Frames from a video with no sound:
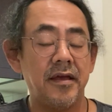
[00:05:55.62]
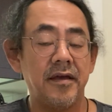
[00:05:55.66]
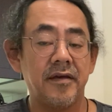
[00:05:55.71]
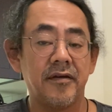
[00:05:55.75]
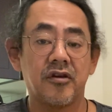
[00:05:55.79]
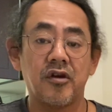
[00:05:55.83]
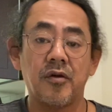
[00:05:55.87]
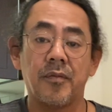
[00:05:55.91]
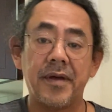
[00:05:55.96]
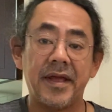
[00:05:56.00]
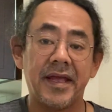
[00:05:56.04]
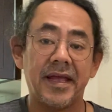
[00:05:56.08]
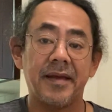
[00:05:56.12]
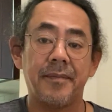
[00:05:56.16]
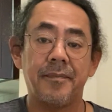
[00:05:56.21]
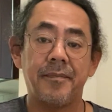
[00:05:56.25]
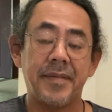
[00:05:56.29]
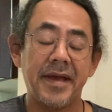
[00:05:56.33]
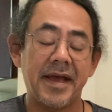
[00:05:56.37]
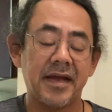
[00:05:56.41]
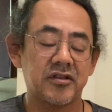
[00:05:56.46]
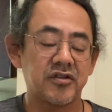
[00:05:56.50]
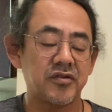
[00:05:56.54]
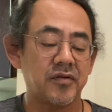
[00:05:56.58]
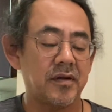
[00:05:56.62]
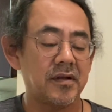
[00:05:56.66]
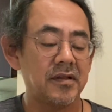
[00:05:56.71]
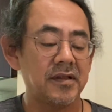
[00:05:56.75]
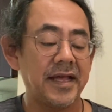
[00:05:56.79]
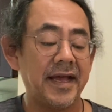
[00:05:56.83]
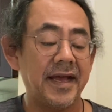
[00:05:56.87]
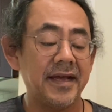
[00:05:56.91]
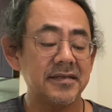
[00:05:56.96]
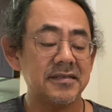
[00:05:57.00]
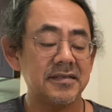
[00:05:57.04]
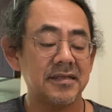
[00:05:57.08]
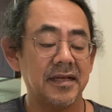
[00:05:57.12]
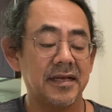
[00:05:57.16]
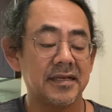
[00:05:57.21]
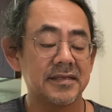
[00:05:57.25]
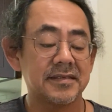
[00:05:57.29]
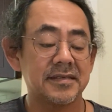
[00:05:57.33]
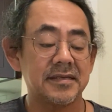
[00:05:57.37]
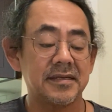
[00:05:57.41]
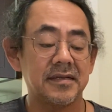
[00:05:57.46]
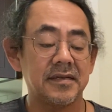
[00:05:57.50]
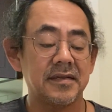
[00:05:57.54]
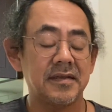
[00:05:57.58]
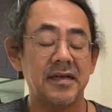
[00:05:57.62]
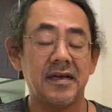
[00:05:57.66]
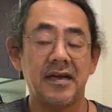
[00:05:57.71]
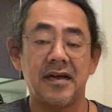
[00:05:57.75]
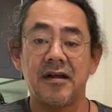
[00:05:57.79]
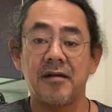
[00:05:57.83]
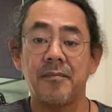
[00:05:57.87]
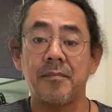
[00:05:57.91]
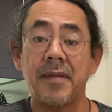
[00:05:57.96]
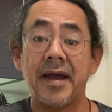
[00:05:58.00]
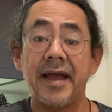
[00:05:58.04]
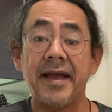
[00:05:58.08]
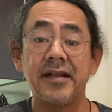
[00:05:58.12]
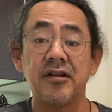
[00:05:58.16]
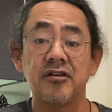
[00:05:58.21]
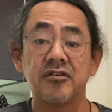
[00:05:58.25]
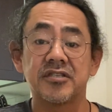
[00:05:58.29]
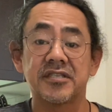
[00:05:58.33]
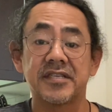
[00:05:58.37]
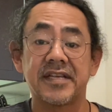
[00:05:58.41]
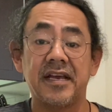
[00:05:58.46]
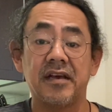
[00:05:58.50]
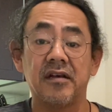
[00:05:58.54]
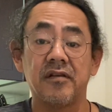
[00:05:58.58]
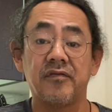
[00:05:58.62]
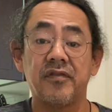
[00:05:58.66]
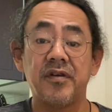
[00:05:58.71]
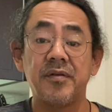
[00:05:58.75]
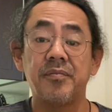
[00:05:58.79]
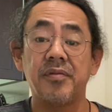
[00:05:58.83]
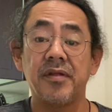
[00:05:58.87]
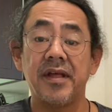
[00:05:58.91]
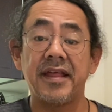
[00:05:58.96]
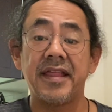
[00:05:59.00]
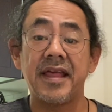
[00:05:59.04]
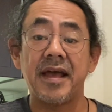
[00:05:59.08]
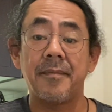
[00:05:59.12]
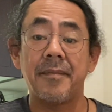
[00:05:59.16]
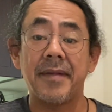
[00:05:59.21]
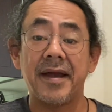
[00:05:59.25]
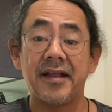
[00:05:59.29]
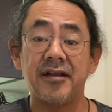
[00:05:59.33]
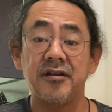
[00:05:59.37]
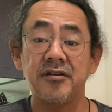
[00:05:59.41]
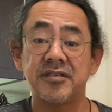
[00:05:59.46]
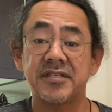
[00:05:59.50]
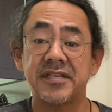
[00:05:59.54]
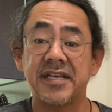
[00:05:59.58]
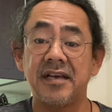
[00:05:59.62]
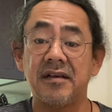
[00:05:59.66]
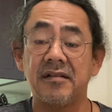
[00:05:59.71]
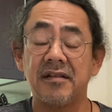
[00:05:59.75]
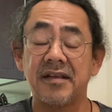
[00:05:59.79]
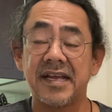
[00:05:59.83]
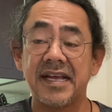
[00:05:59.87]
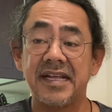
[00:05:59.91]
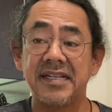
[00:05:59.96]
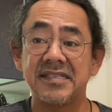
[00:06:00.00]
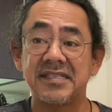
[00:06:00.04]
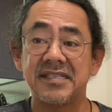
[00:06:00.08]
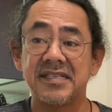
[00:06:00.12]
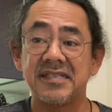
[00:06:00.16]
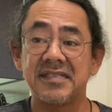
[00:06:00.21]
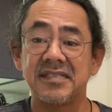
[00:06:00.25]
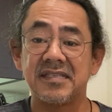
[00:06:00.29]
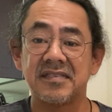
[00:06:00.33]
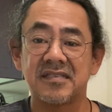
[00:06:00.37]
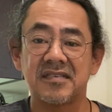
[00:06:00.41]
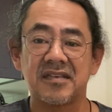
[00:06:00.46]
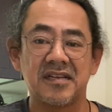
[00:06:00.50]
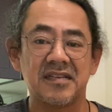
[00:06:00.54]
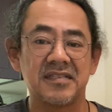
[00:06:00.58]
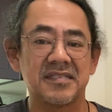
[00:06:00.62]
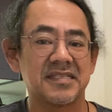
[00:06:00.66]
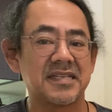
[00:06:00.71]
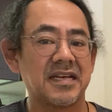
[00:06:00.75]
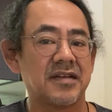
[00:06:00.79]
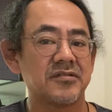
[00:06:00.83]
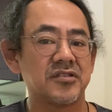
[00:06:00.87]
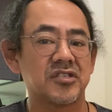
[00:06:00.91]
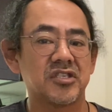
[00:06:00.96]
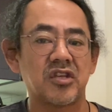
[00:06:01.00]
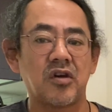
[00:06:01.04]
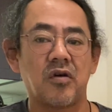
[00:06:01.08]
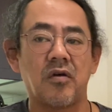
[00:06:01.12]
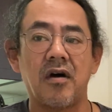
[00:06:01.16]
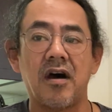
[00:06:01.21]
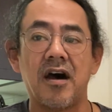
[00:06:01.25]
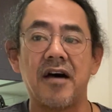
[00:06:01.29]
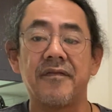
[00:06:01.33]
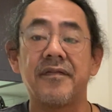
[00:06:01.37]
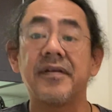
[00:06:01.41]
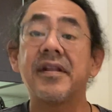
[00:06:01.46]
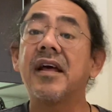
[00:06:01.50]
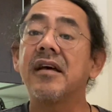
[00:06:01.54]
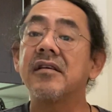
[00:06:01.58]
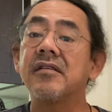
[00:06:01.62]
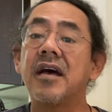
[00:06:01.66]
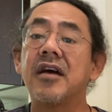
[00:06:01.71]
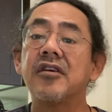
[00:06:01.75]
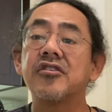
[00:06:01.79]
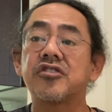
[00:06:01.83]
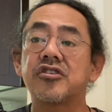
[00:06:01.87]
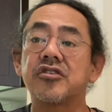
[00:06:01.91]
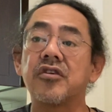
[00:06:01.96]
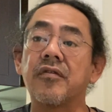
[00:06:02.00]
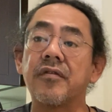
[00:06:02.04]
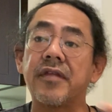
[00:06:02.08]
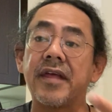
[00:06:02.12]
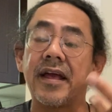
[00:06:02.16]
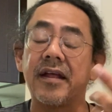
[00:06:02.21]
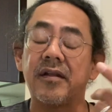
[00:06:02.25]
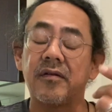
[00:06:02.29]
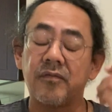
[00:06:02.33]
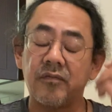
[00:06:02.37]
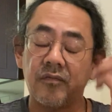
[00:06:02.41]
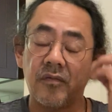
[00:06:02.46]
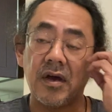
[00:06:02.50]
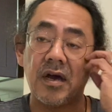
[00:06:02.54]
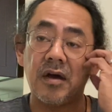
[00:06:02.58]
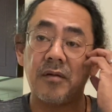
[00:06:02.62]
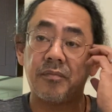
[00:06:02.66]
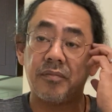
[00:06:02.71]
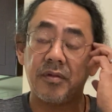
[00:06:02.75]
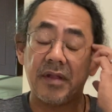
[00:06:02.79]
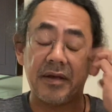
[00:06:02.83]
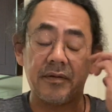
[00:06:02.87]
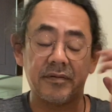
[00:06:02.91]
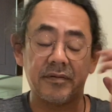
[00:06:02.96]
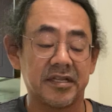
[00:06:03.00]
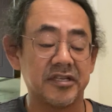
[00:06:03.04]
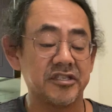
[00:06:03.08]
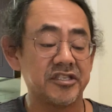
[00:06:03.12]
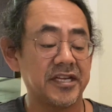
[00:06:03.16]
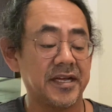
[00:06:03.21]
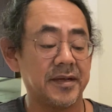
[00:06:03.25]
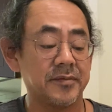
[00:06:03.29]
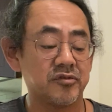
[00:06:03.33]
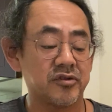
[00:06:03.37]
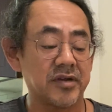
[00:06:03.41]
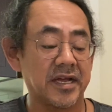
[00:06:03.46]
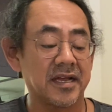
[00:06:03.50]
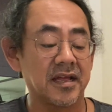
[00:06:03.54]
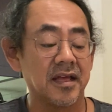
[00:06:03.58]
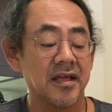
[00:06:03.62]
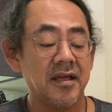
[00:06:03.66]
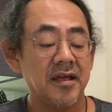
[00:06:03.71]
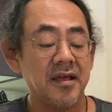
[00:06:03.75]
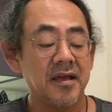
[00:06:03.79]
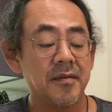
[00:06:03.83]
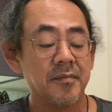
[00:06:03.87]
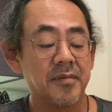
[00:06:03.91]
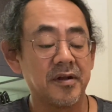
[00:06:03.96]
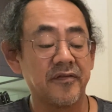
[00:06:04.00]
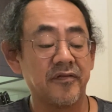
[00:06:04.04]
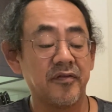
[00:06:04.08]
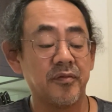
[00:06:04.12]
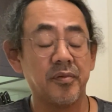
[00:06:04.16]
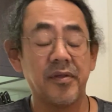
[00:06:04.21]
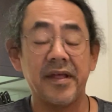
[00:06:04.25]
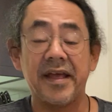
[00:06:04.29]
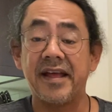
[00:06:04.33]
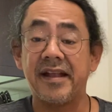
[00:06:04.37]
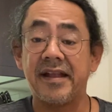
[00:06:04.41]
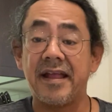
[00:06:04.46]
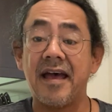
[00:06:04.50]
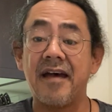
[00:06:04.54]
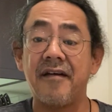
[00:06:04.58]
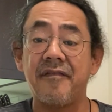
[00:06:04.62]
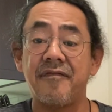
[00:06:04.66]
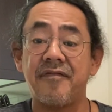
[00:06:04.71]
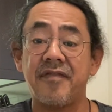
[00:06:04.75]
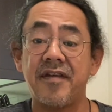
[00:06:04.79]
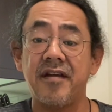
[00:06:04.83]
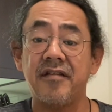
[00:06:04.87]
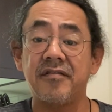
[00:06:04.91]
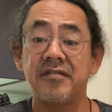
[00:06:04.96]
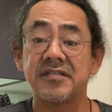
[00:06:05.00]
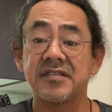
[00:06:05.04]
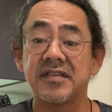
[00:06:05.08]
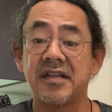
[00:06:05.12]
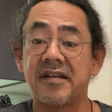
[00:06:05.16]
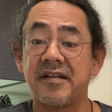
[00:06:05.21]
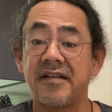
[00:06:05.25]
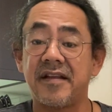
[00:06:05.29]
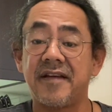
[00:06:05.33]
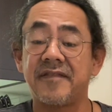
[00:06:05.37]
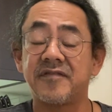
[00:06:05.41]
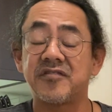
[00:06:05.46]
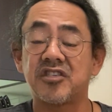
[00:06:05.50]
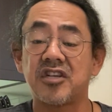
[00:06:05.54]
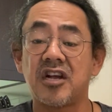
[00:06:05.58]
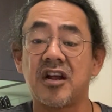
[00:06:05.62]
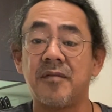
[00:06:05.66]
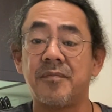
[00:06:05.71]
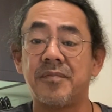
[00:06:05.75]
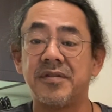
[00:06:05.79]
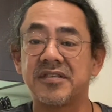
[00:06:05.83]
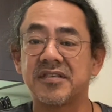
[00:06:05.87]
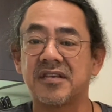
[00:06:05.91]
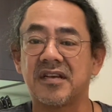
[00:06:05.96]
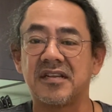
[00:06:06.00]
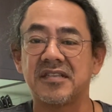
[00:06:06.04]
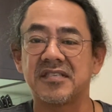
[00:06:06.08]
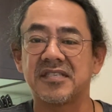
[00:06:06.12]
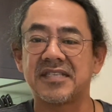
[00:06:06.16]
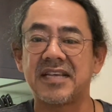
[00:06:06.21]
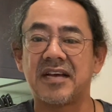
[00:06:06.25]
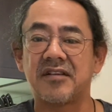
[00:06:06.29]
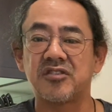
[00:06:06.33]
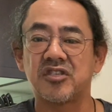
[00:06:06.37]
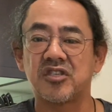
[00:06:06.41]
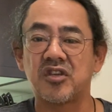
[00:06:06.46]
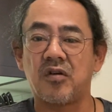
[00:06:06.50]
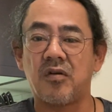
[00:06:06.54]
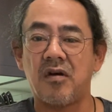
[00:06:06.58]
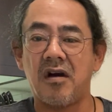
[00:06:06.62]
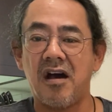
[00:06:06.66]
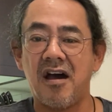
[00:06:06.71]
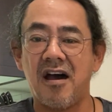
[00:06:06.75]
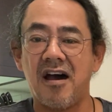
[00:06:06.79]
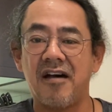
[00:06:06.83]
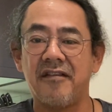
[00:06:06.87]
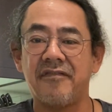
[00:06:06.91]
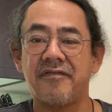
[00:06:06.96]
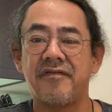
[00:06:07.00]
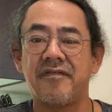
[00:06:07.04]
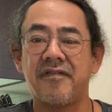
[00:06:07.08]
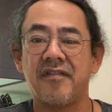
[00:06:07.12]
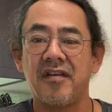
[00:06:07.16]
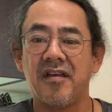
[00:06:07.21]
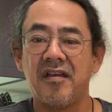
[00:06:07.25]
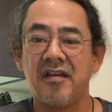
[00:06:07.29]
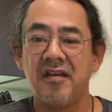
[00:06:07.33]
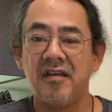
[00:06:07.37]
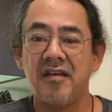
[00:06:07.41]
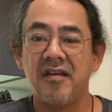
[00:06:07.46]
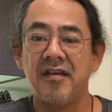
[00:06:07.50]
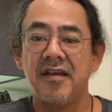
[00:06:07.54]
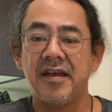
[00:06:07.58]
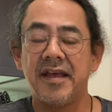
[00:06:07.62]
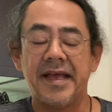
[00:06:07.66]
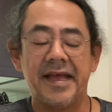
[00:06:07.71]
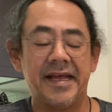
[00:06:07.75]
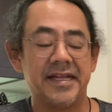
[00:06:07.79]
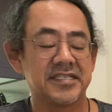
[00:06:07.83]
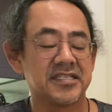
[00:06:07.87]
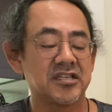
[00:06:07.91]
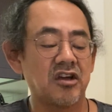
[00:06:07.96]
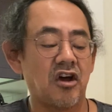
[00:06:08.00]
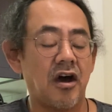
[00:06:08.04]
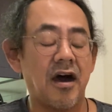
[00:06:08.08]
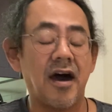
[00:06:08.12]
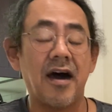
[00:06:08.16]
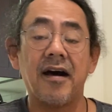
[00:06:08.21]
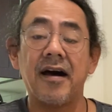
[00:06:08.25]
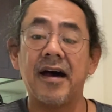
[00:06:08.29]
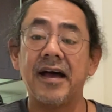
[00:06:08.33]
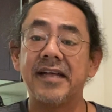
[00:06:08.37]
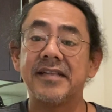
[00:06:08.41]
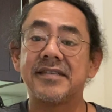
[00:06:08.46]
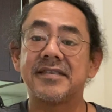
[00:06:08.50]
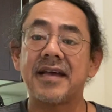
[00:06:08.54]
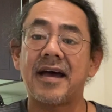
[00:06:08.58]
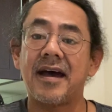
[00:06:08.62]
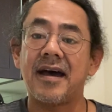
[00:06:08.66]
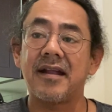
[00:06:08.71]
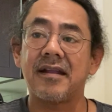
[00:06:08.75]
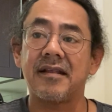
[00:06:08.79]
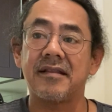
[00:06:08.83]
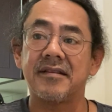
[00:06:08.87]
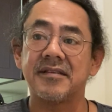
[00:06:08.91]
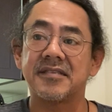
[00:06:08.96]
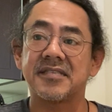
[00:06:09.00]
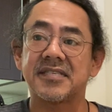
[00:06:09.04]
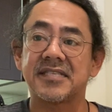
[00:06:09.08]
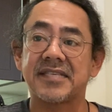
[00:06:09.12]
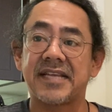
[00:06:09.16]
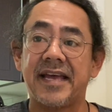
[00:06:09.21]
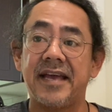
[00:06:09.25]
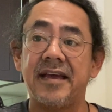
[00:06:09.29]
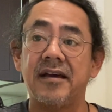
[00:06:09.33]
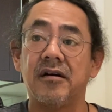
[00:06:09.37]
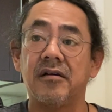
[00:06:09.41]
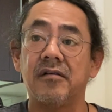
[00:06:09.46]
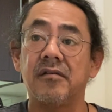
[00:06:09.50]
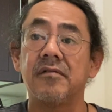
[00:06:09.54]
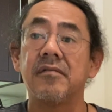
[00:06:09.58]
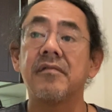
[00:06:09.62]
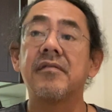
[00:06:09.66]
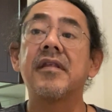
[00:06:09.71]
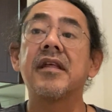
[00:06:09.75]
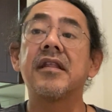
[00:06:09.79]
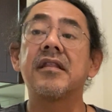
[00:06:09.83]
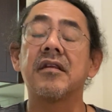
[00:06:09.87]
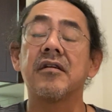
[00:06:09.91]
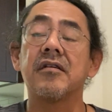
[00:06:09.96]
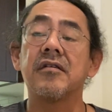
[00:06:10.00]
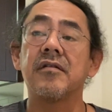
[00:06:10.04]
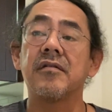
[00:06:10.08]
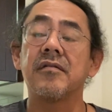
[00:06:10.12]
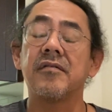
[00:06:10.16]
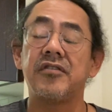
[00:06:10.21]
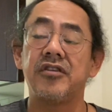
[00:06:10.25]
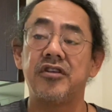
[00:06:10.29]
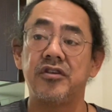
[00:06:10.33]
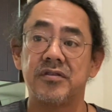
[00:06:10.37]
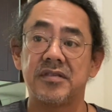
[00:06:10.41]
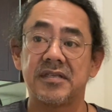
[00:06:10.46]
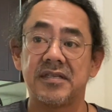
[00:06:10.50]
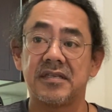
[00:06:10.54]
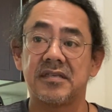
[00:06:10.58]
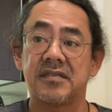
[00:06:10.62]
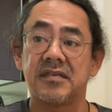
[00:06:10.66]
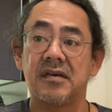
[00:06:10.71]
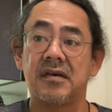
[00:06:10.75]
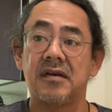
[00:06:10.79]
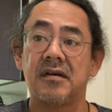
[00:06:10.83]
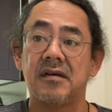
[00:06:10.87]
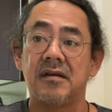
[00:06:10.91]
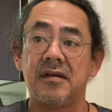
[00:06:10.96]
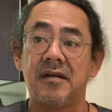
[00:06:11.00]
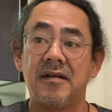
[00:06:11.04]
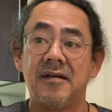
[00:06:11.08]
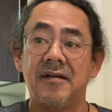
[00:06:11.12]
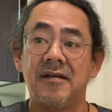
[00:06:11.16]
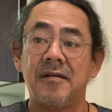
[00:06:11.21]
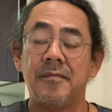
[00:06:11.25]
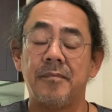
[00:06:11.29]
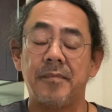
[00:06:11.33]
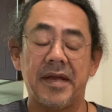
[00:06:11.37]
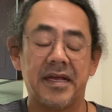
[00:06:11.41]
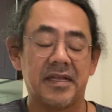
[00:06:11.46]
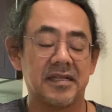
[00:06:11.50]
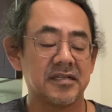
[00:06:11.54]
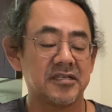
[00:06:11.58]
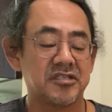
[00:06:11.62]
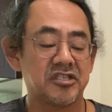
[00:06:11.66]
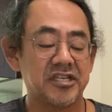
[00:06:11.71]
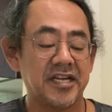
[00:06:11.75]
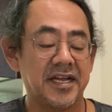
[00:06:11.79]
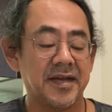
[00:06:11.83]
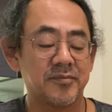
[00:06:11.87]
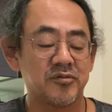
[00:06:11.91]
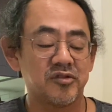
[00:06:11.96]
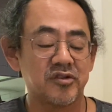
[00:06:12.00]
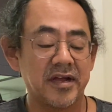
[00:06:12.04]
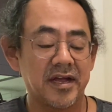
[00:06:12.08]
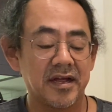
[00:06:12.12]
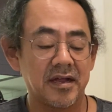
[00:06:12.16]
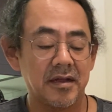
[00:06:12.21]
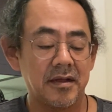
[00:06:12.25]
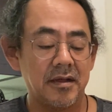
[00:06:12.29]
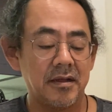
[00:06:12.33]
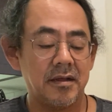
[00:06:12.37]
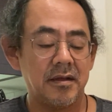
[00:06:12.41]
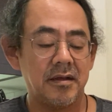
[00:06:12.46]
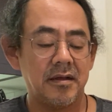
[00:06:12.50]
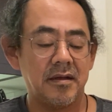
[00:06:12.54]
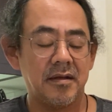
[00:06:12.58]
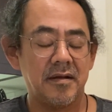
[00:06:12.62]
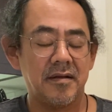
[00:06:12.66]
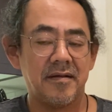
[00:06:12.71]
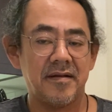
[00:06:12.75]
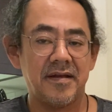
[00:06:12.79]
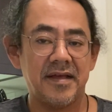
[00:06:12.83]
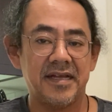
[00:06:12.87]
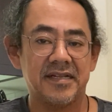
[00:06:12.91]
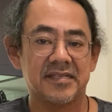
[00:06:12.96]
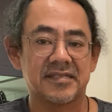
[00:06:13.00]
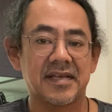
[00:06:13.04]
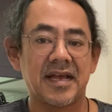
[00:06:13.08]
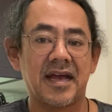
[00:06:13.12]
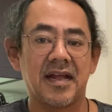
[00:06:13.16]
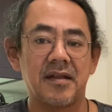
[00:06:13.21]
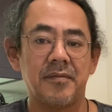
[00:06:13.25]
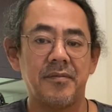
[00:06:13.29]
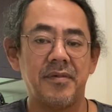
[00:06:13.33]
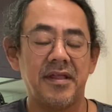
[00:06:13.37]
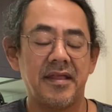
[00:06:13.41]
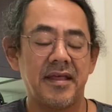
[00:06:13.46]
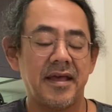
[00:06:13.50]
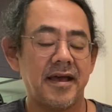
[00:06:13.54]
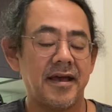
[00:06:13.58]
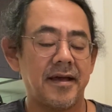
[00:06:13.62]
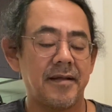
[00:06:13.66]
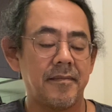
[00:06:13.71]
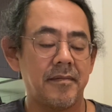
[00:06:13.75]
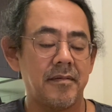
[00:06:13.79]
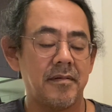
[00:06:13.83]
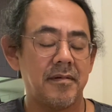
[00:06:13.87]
Go back to our last lesson, our minor scale. If we play that minor scale against this, it's going to sound so off, and I'll show that. I'll play jam track. But if we play an F there instead of an F sharp, it's going to sound so off. It's out of the scale that they're using to make this jam track. It's got to be that.